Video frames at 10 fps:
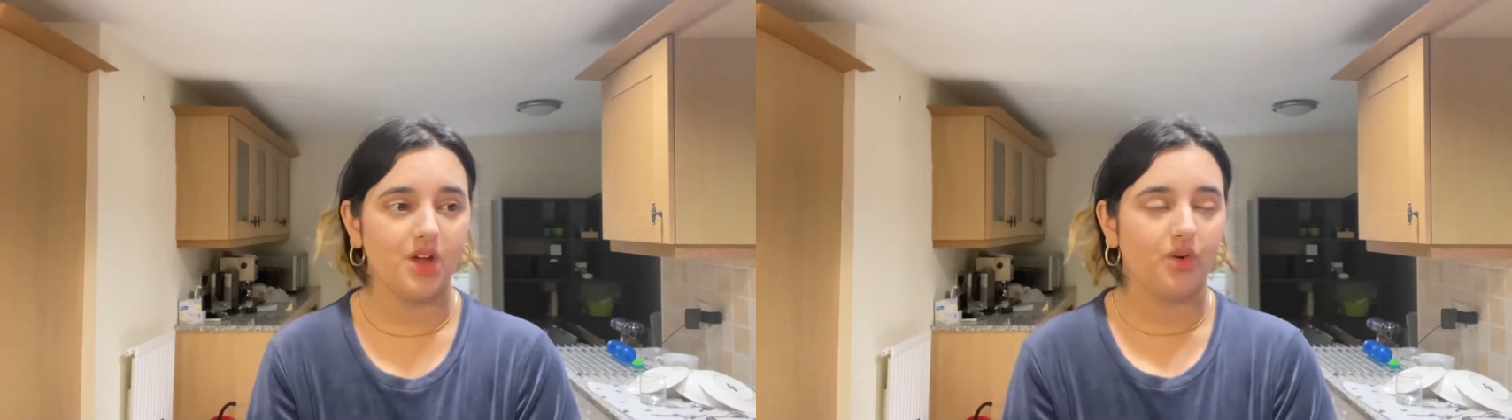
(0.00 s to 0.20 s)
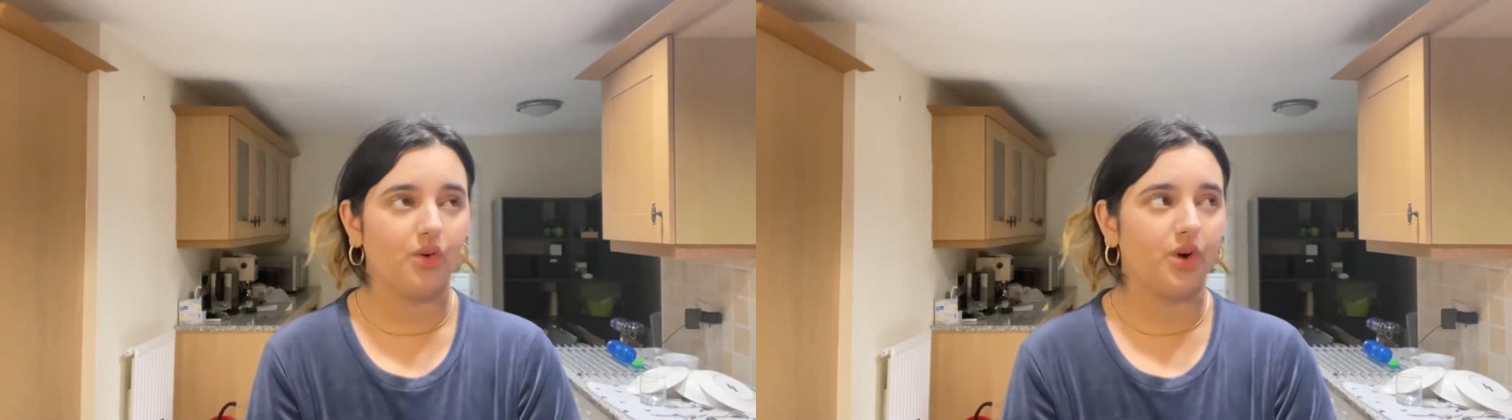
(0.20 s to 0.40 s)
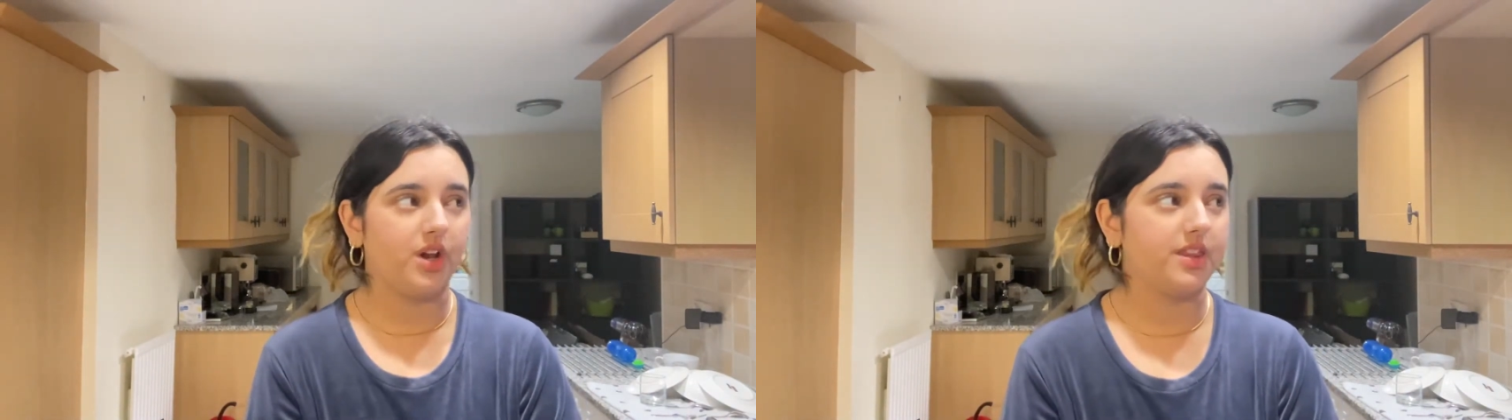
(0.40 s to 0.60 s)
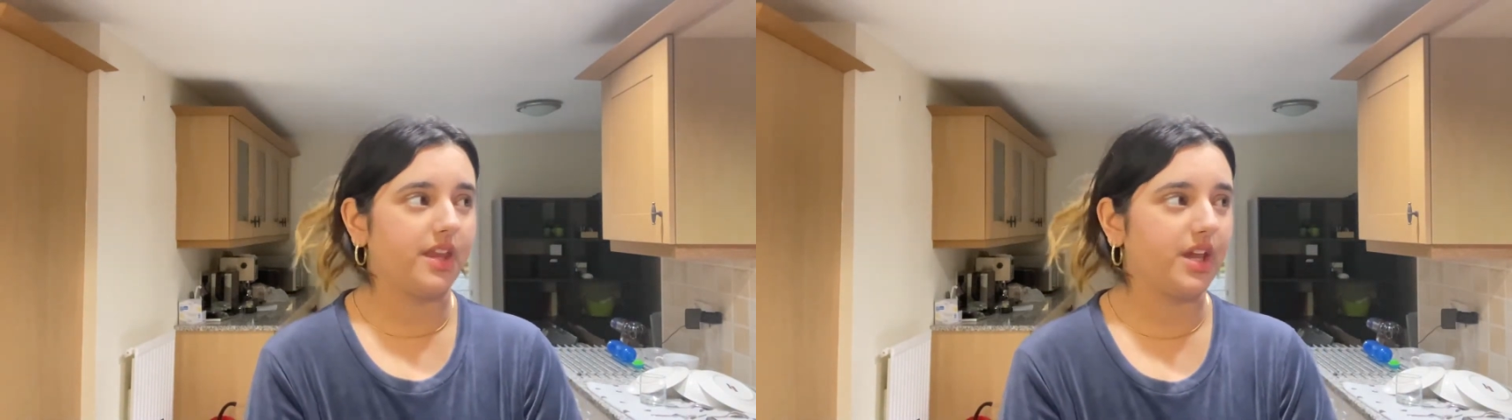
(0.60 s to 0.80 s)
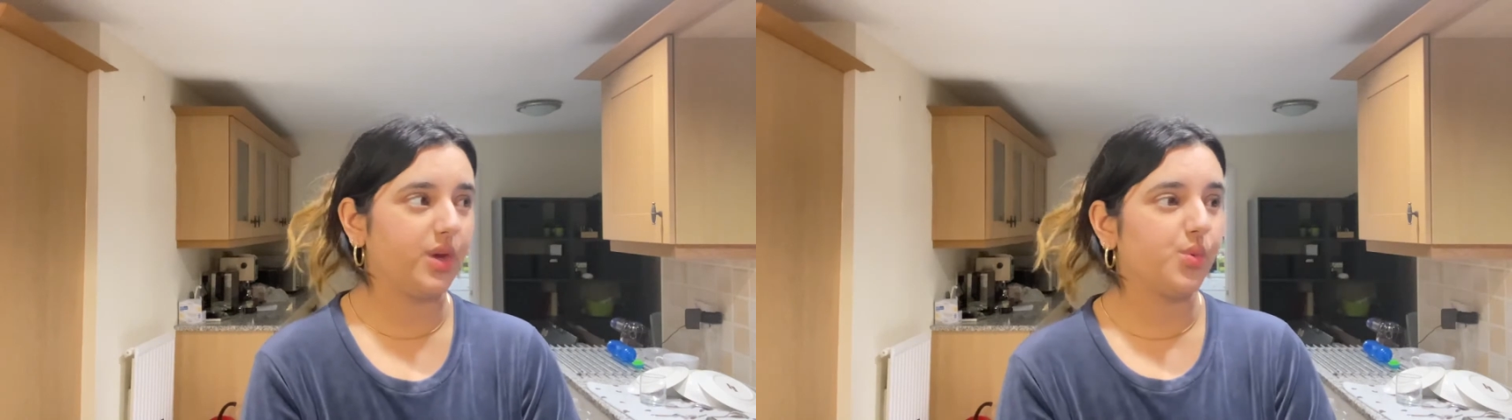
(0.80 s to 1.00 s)
or
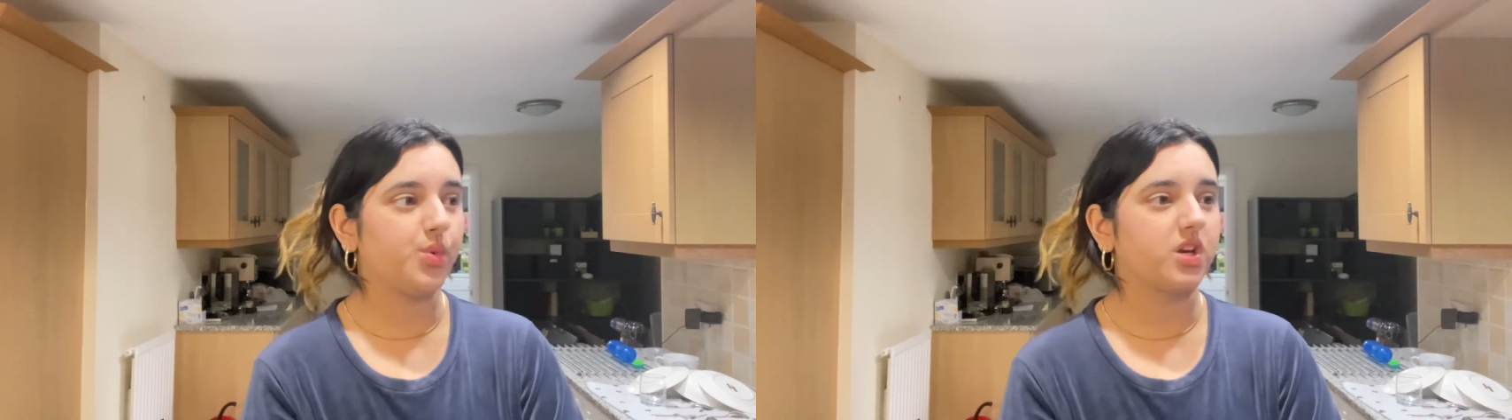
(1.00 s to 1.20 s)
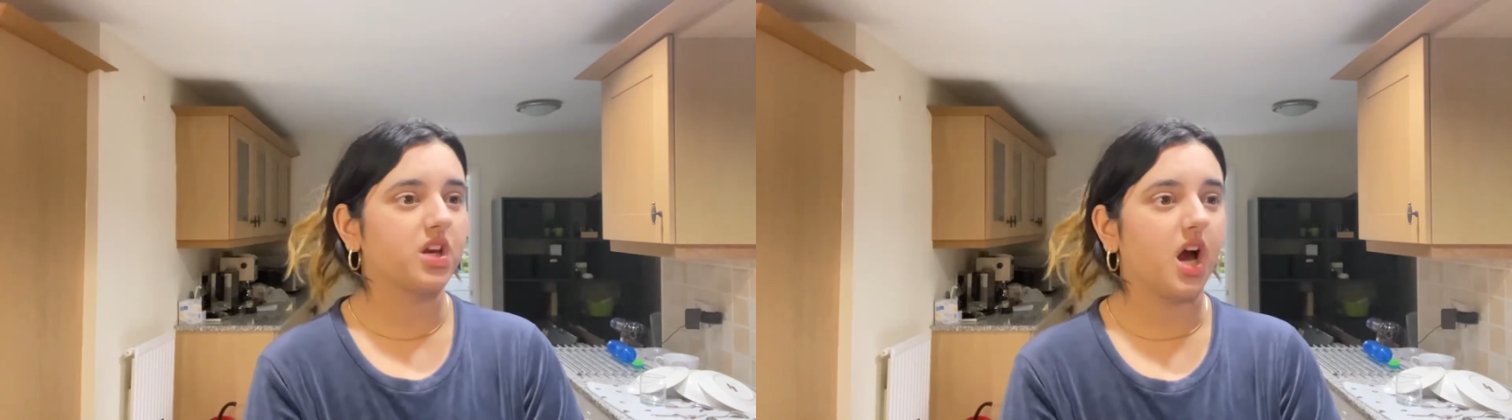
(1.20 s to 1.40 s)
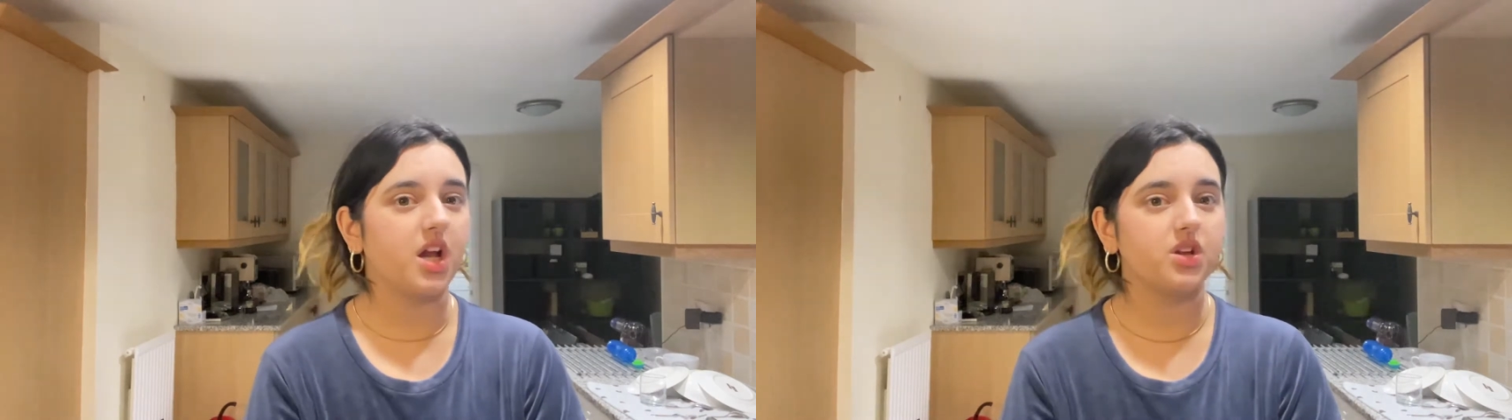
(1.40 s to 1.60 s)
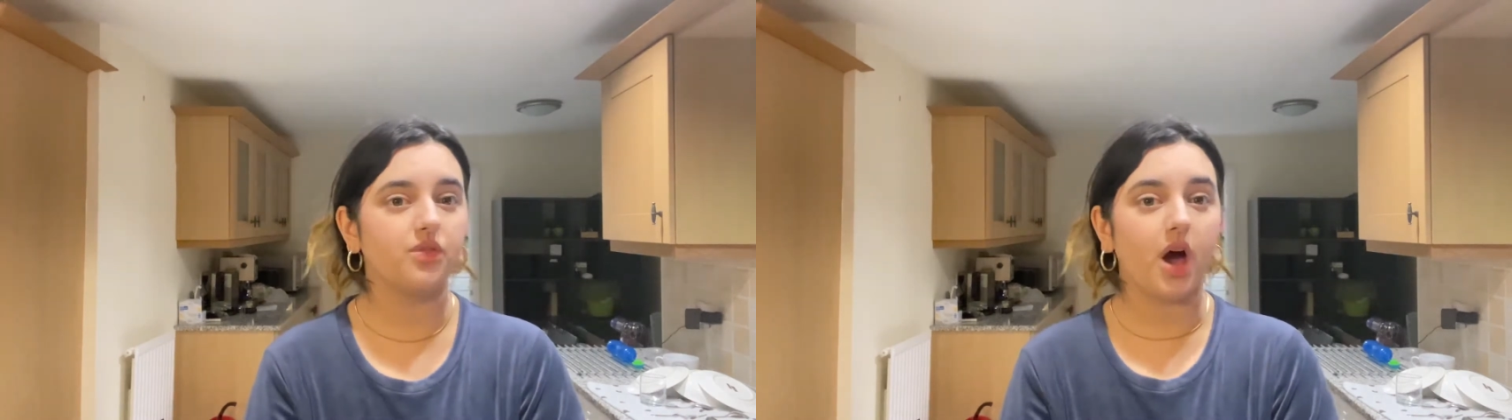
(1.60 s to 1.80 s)
they would kind of,